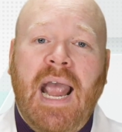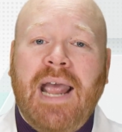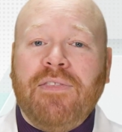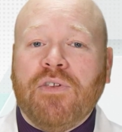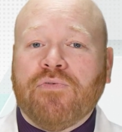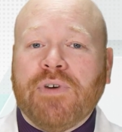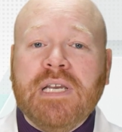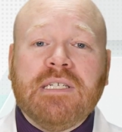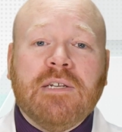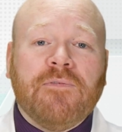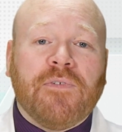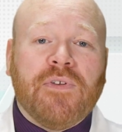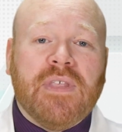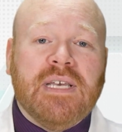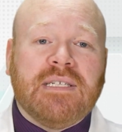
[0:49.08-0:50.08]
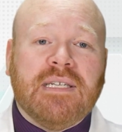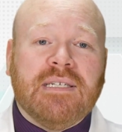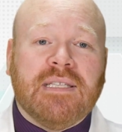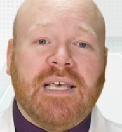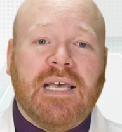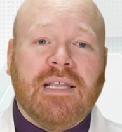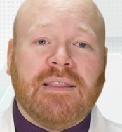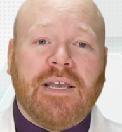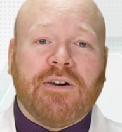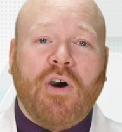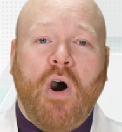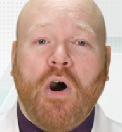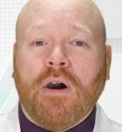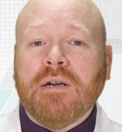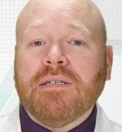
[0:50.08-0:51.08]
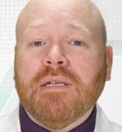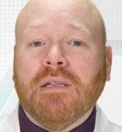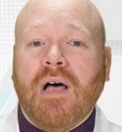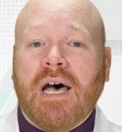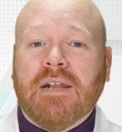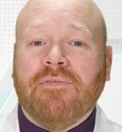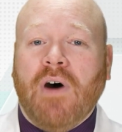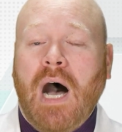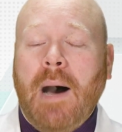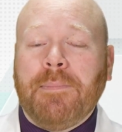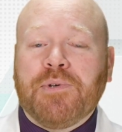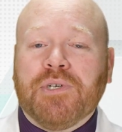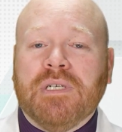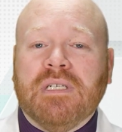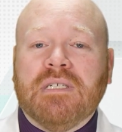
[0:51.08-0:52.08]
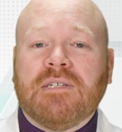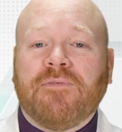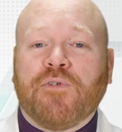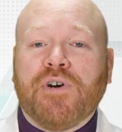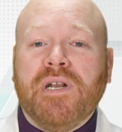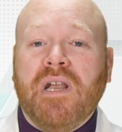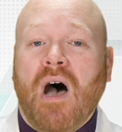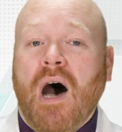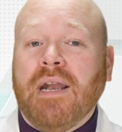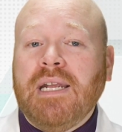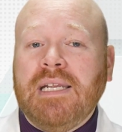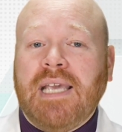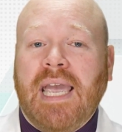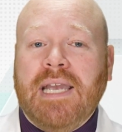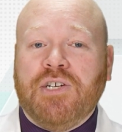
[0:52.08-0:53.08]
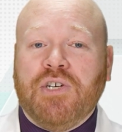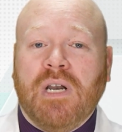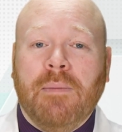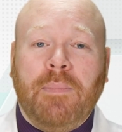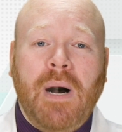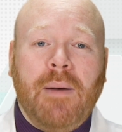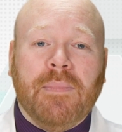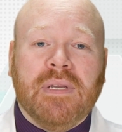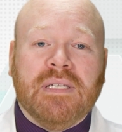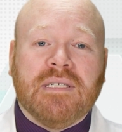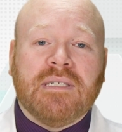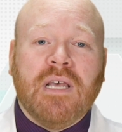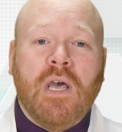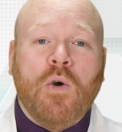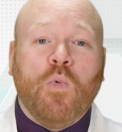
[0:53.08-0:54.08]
And the reason for this is that there aren't a lot of options for non engaging abutments,